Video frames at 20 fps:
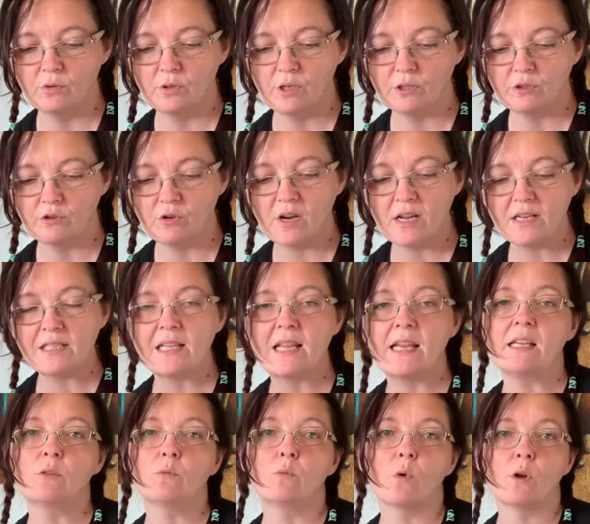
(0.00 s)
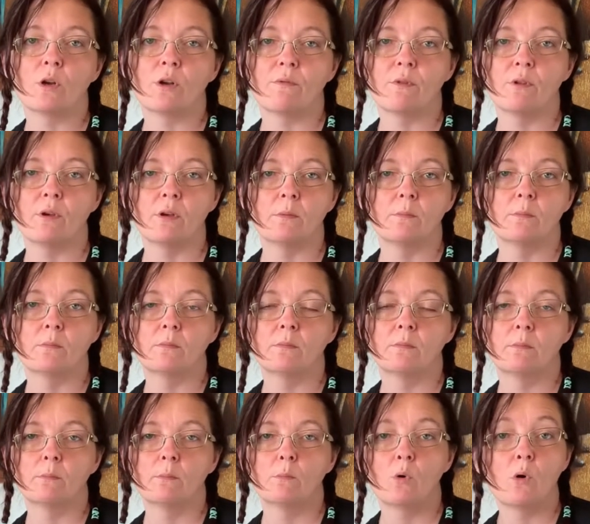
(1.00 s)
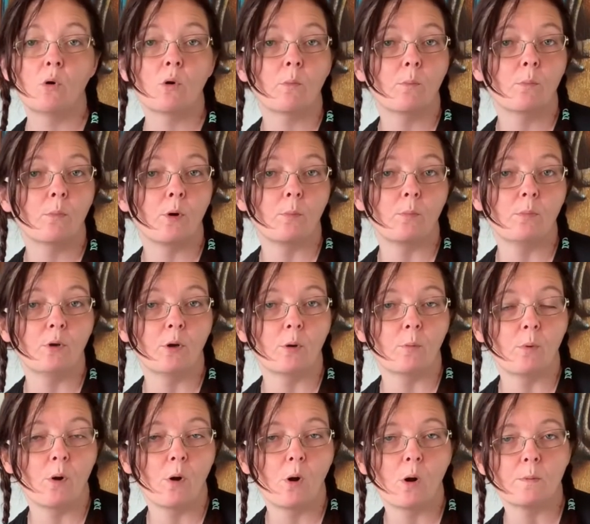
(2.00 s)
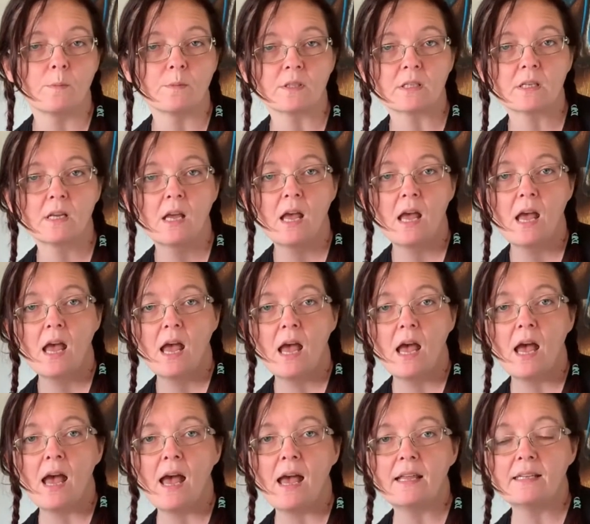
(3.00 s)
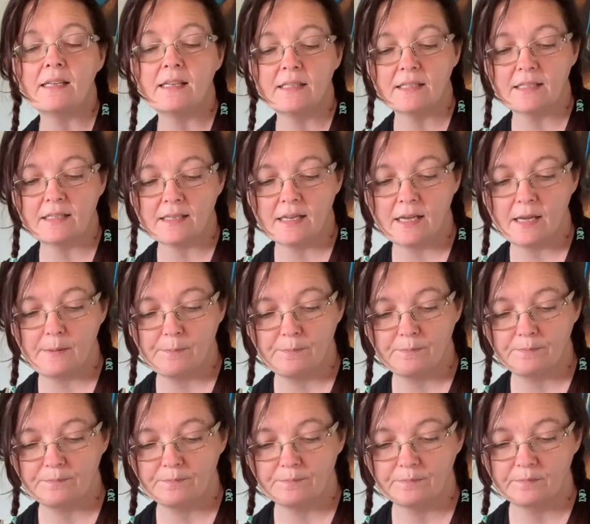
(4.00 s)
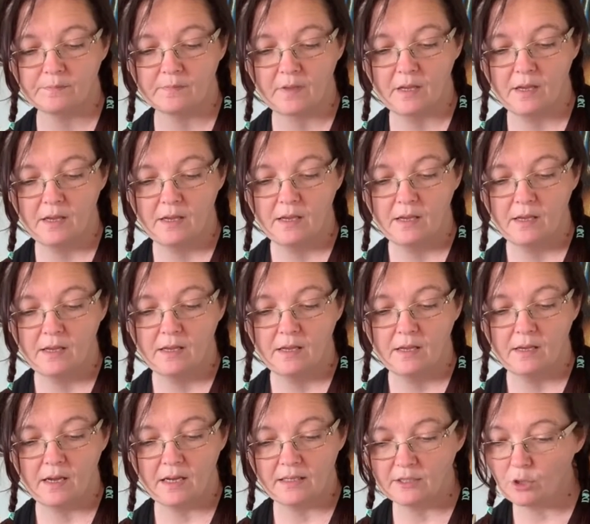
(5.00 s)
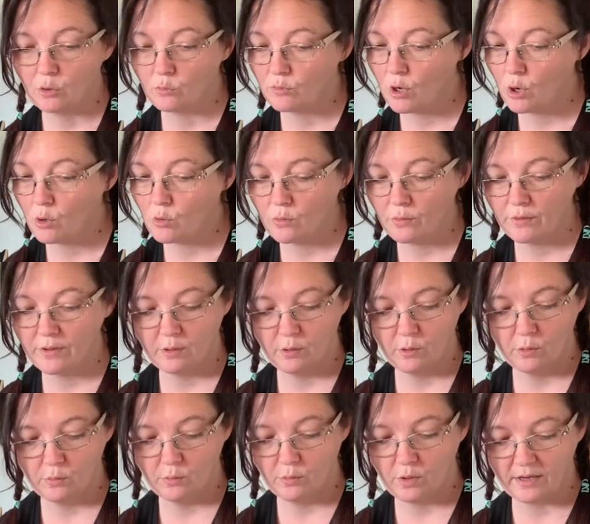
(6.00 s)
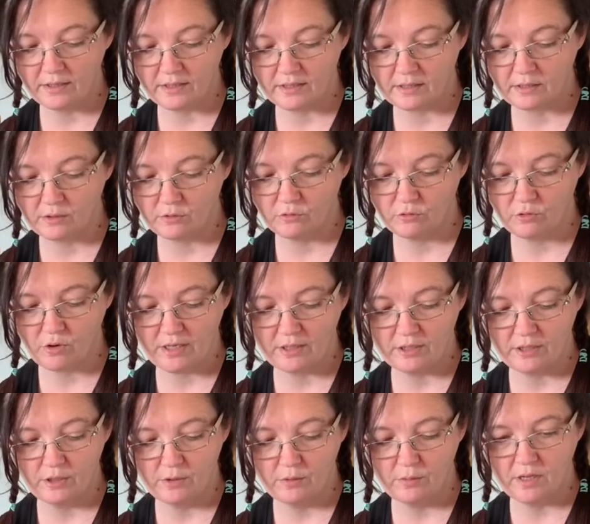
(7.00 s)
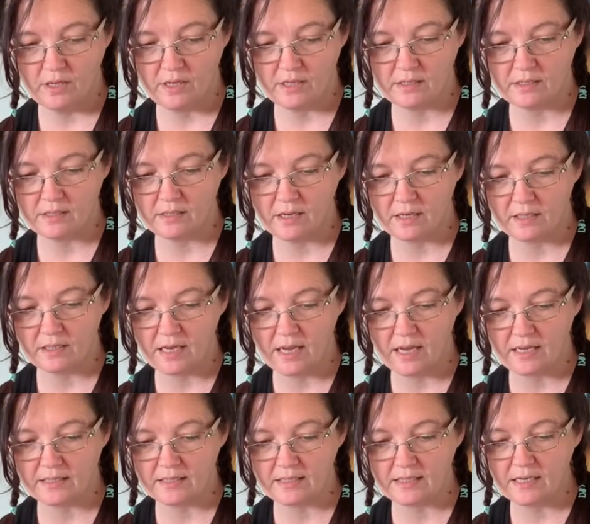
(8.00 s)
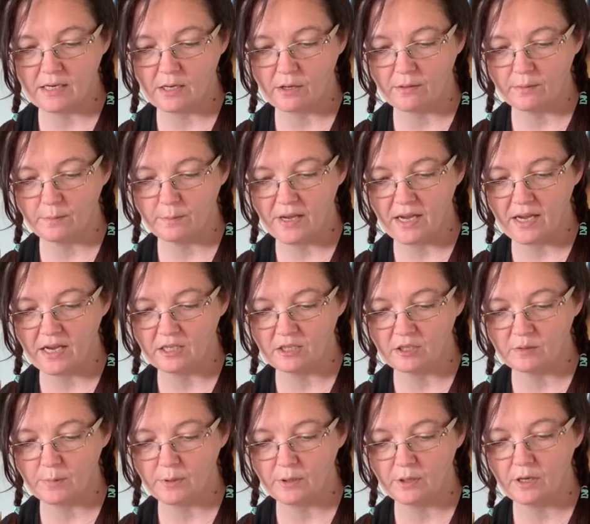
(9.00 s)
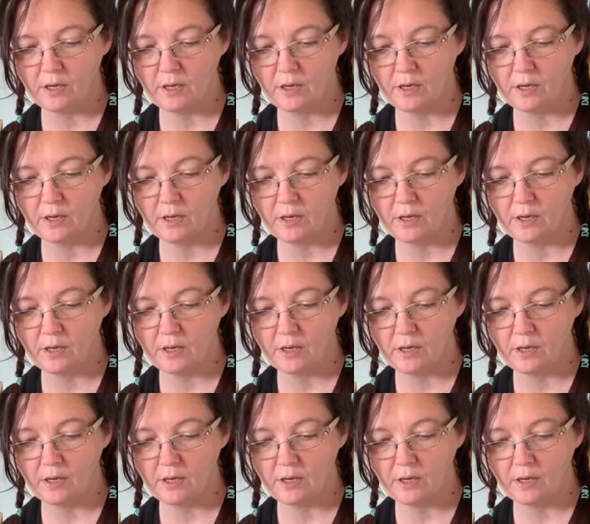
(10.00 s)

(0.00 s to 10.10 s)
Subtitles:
translate one of the more popular poems, and it's I don't know who has tried to do this. I can't see on the page, but